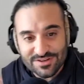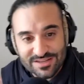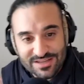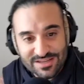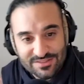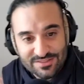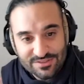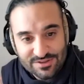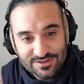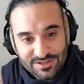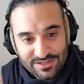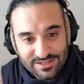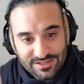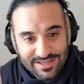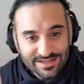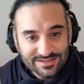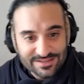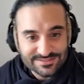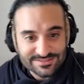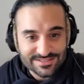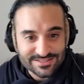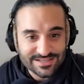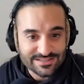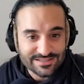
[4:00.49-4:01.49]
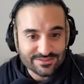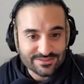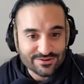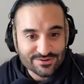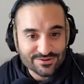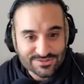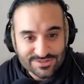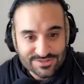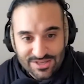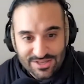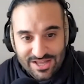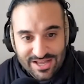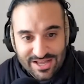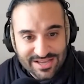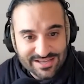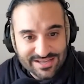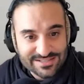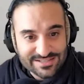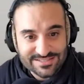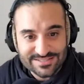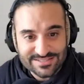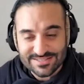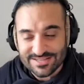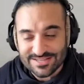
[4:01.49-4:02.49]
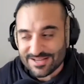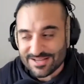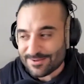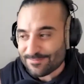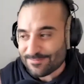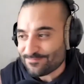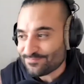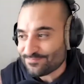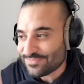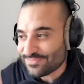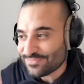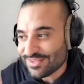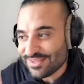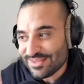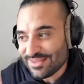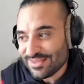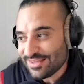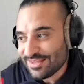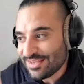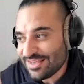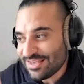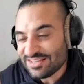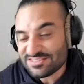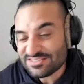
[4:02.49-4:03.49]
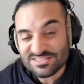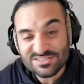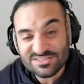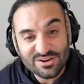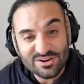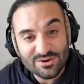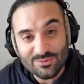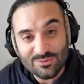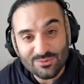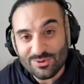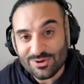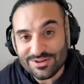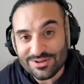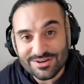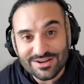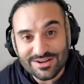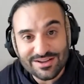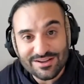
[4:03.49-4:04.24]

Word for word: to get the clout, to get those likes. Um, it's not wanted.